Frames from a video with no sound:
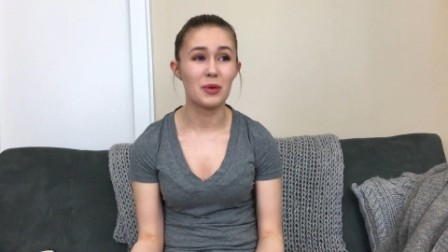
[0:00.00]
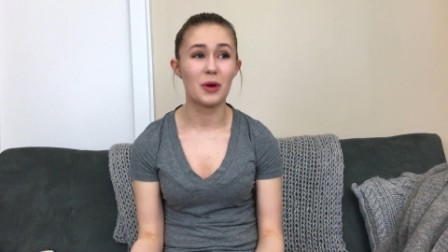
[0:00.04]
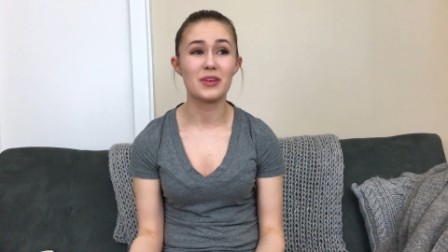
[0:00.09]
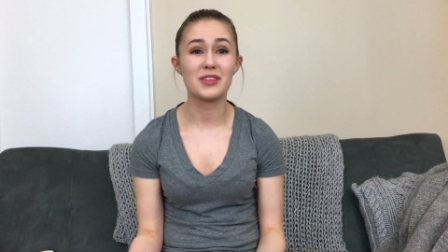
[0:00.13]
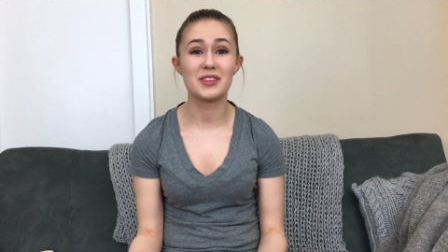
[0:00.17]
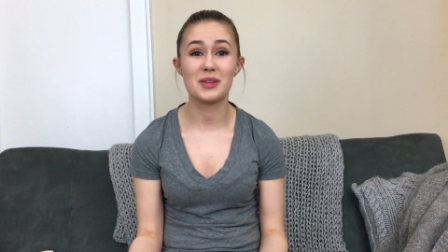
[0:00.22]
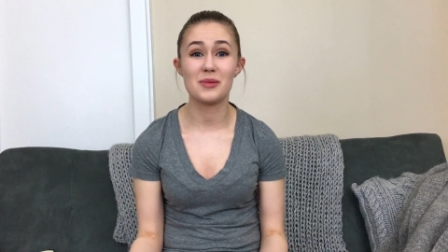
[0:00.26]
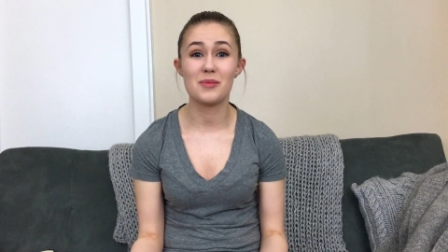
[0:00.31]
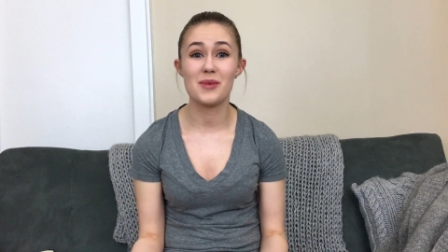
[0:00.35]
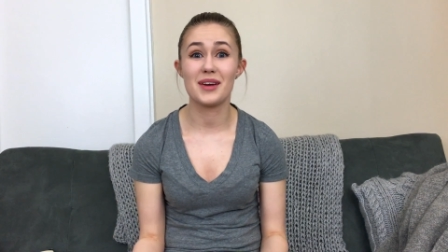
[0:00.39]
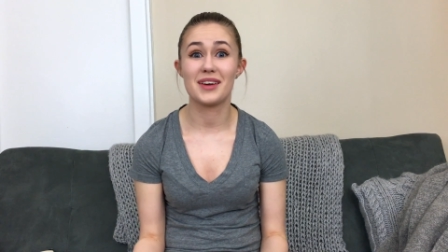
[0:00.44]

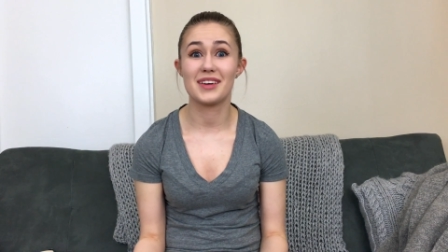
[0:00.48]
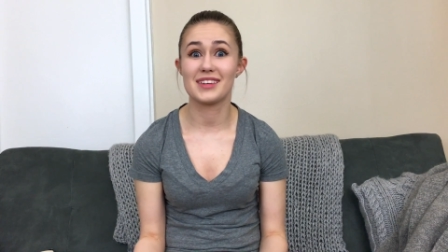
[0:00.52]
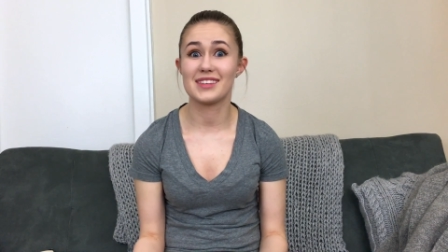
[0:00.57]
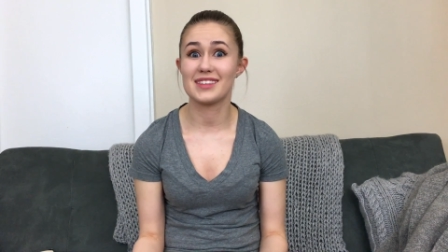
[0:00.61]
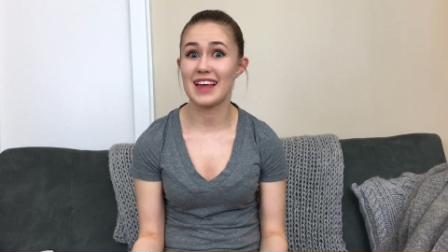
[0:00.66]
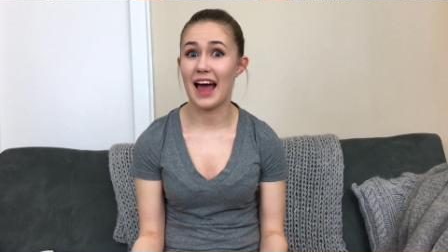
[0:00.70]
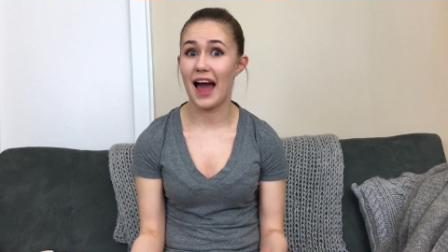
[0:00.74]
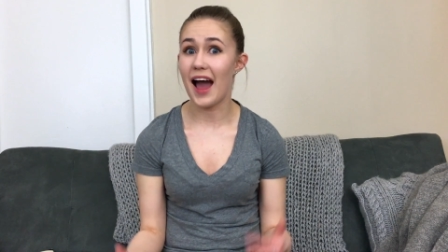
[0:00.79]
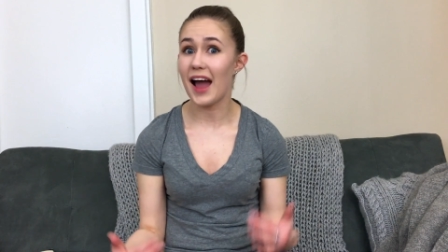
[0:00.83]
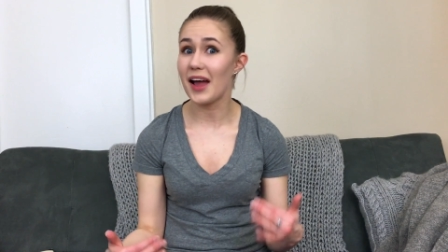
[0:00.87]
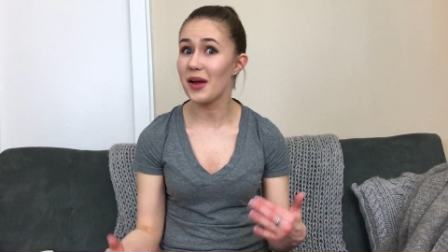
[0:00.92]
mostly
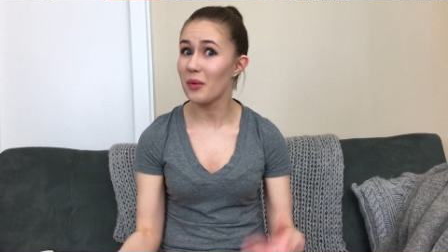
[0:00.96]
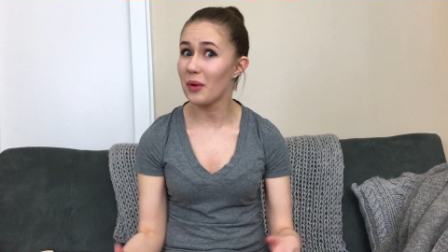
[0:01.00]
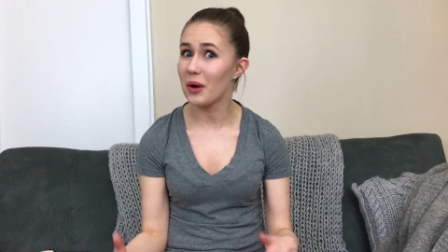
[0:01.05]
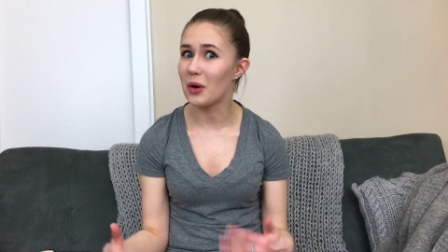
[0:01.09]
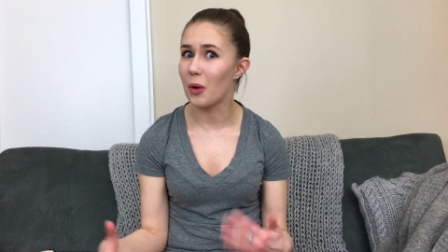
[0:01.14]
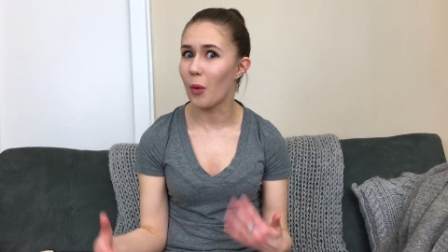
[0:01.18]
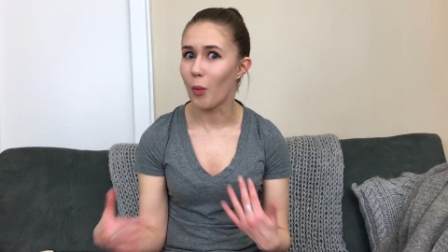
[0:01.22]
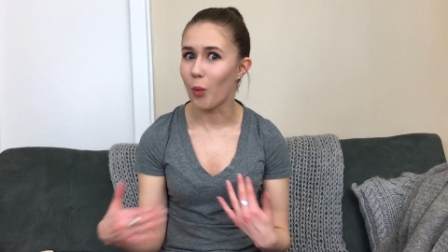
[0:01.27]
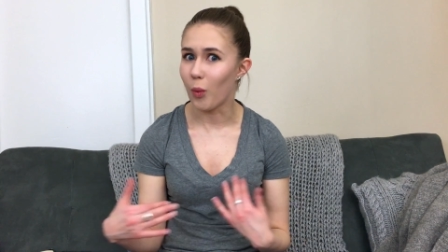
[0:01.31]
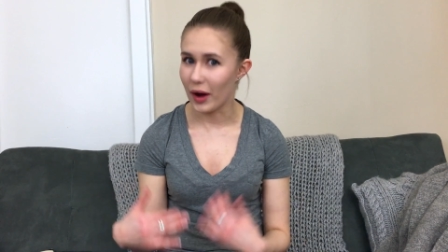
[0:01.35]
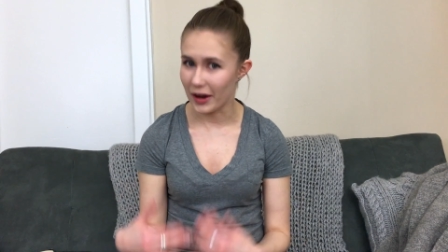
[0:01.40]
because I
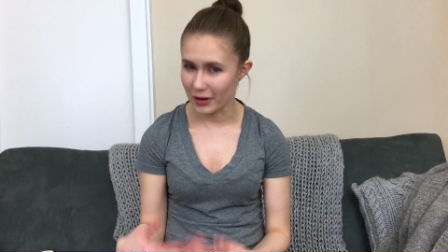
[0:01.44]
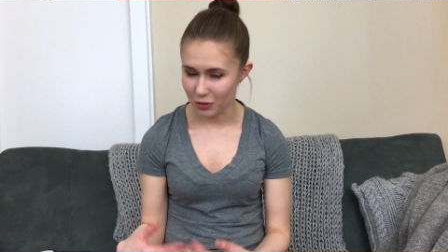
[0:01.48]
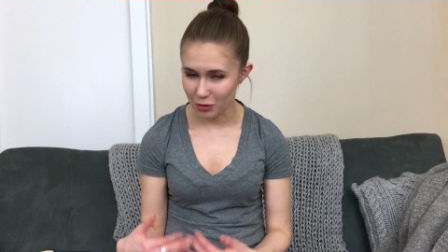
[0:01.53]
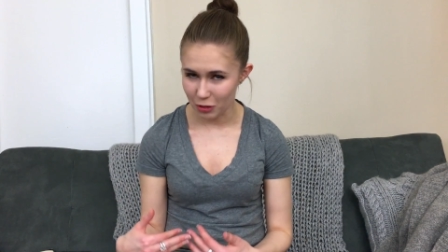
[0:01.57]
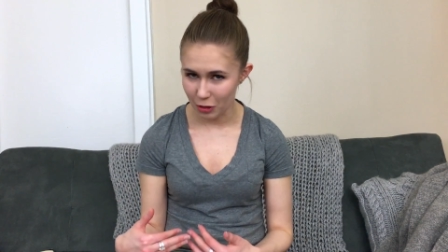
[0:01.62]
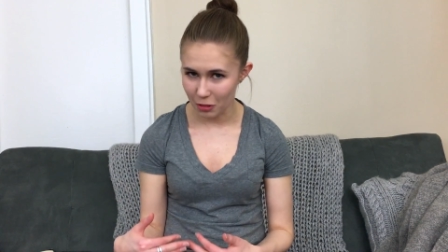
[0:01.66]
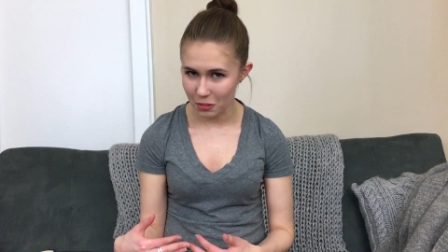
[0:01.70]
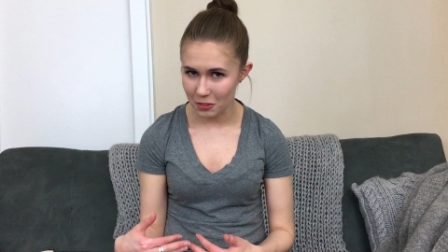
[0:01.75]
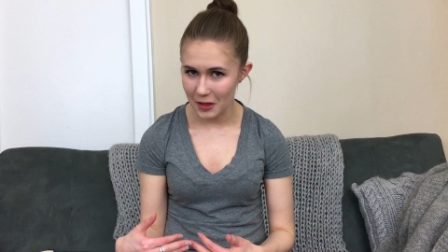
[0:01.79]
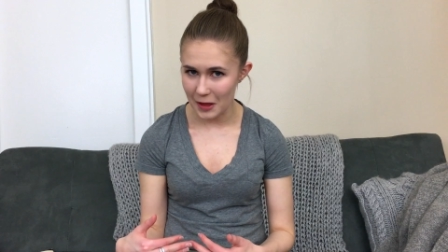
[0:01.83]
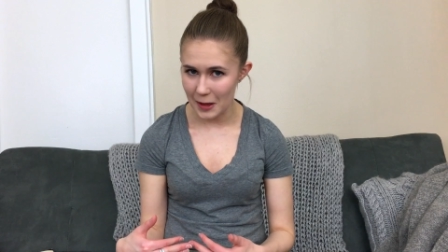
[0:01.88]
want to wear
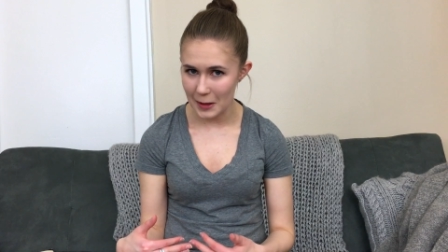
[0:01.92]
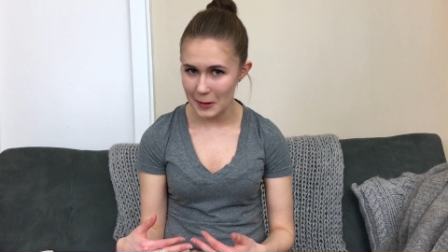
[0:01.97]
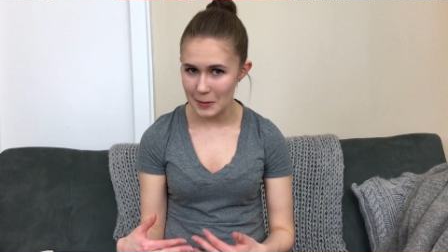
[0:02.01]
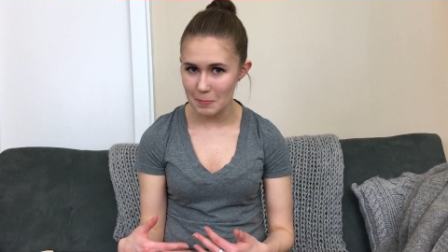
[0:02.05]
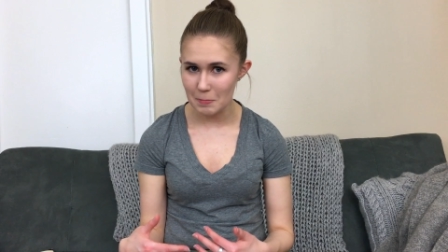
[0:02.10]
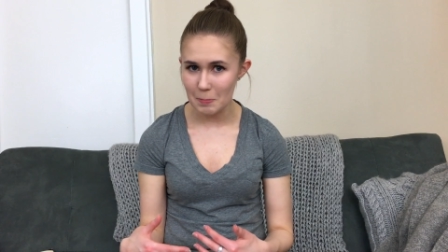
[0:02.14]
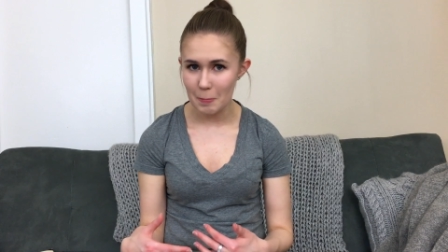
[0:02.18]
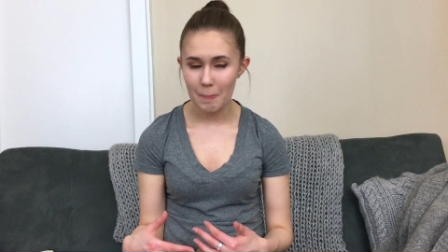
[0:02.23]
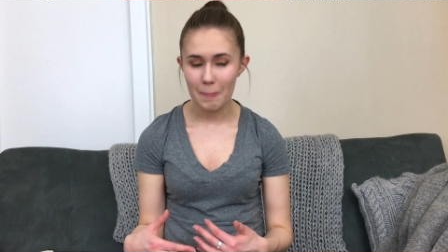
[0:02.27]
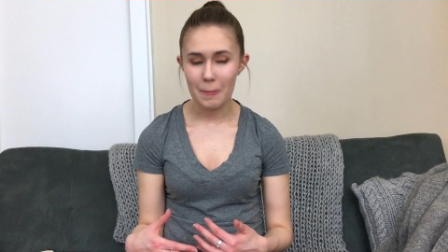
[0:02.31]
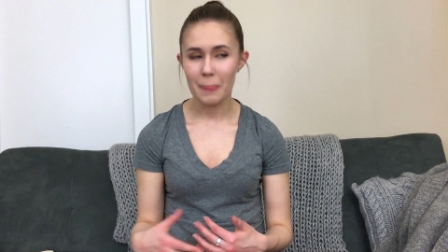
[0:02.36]
the
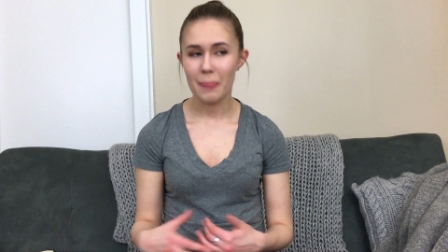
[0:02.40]
thing.